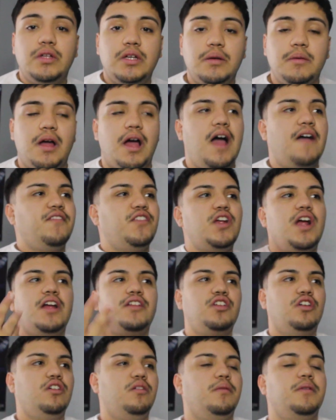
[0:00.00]
him, after I
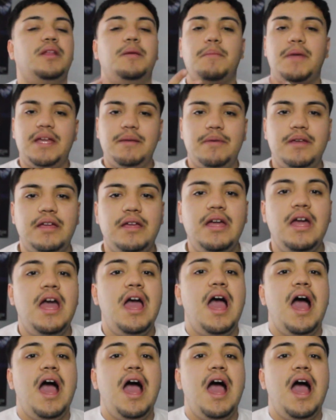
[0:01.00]
told him that maybe,